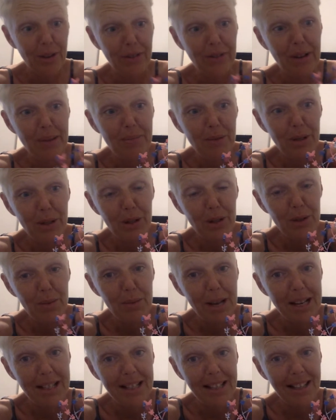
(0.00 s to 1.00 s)
If I put this in
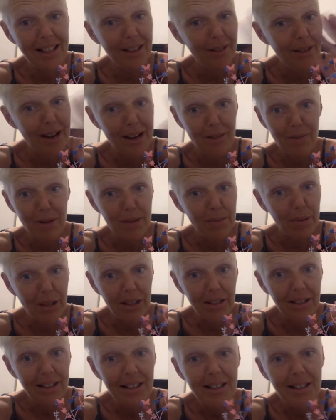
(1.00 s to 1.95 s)
my die cutter, I'd rip it.